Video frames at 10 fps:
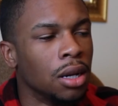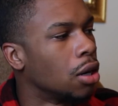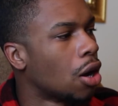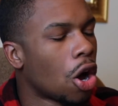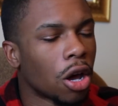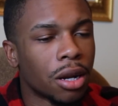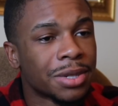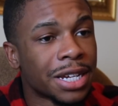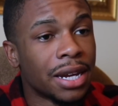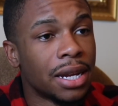Look, all I'm
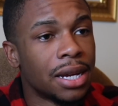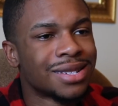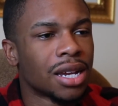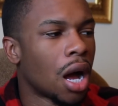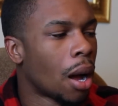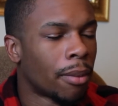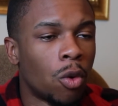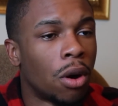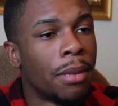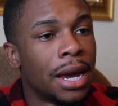saying is I'm a
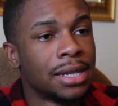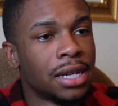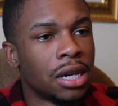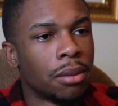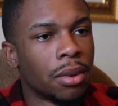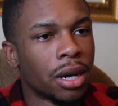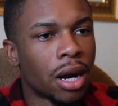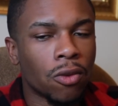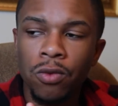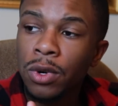one-man team and
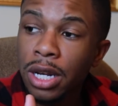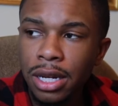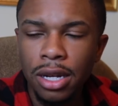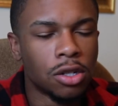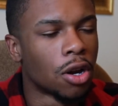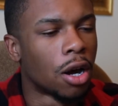I really need